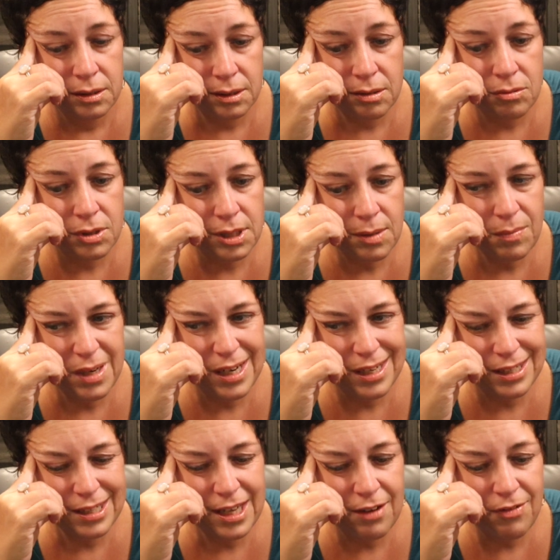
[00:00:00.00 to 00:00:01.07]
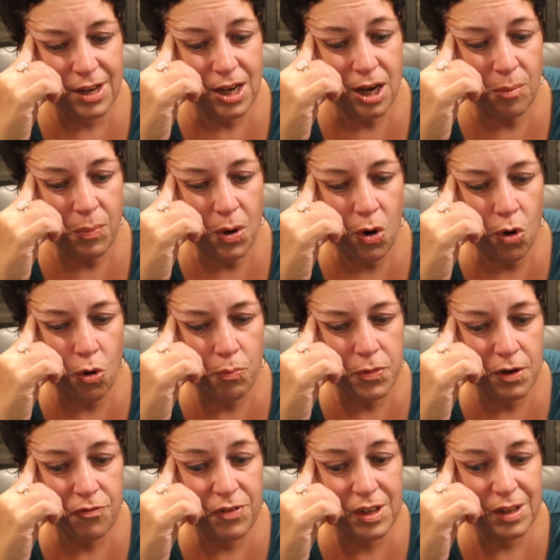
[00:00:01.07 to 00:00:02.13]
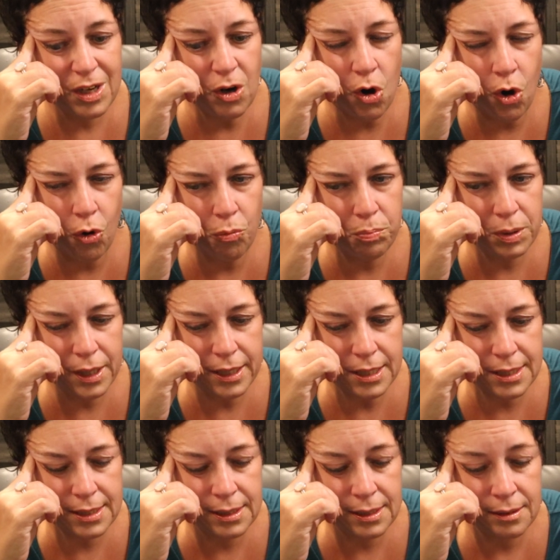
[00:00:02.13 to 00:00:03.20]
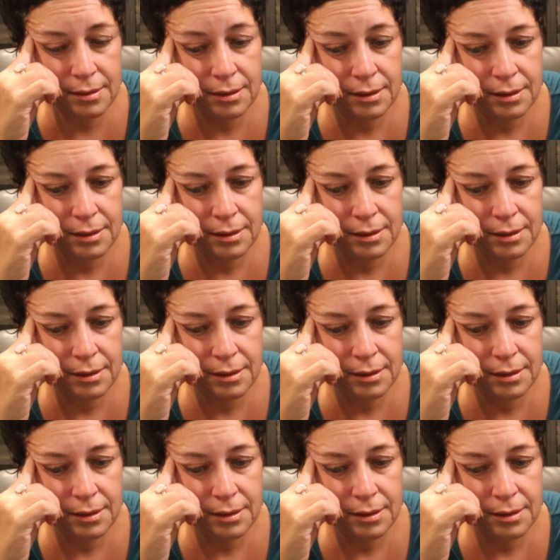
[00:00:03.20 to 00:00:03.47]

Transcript: So somebody is giving up hope. They're feeling hopeless.